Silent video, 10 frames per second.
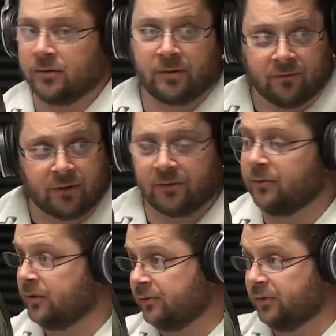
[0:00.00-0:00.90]

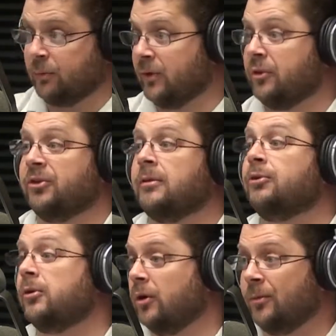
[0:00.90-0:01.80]
Very similar if you send
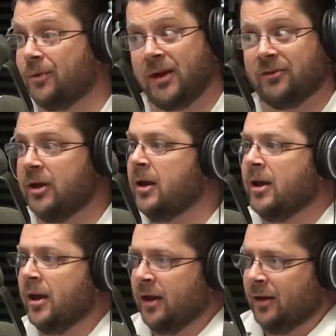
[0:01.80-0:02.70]
them to the home page.
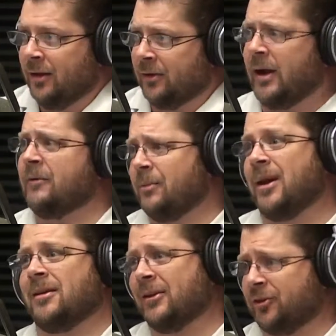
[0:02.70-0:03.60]
They're having to
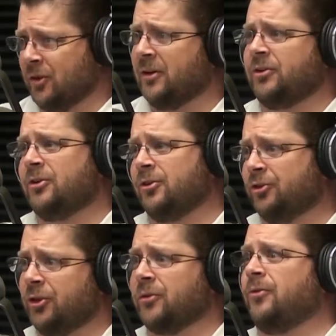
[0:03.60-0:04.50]
make additional
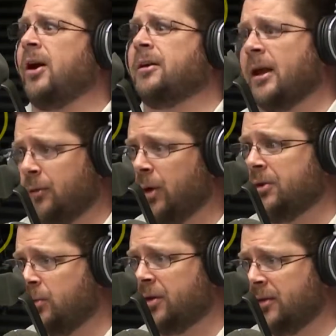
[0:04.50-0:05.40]
decisions just to find out
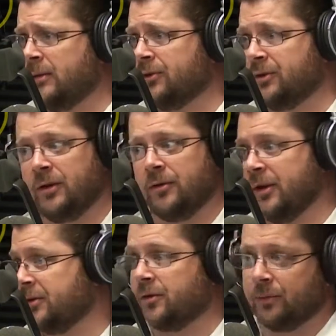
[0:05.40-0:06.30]
what you wanted them to do,
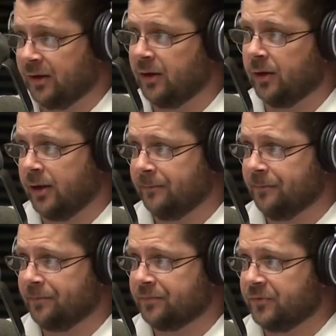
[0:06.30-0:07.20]
and they're going to be gone.
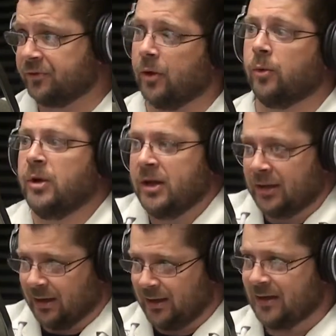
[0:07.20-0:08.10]
So
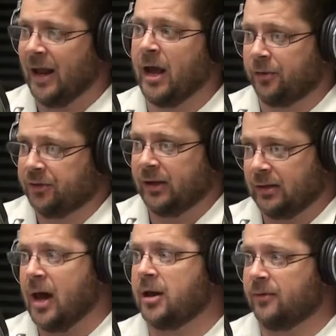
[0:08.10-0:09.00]
clean out a
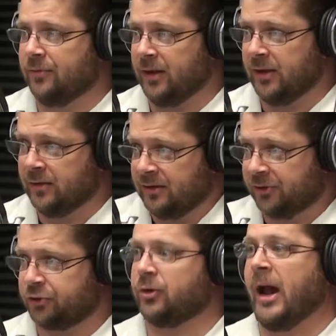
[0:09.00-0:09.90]
lot of the
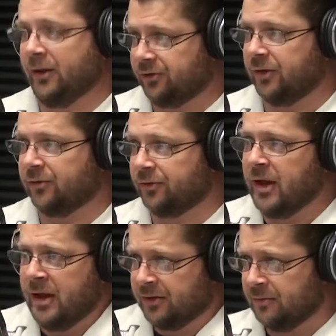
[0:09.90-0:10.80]
distractions
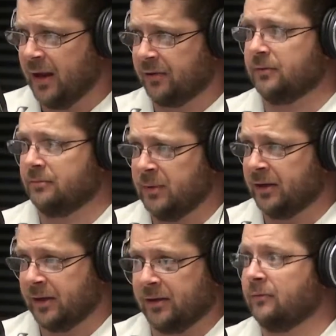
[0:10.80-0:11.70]
to make
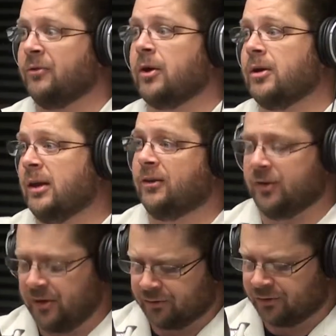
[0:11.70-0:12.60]
it very
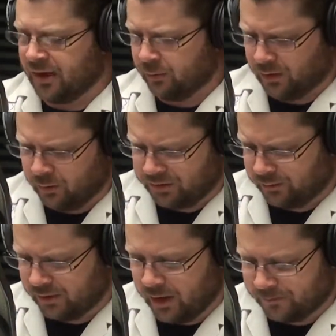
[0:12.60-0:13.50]
easy to understand where you want
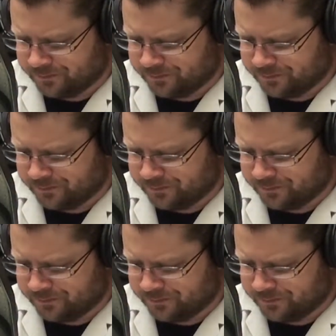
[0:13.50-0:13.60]
them to go.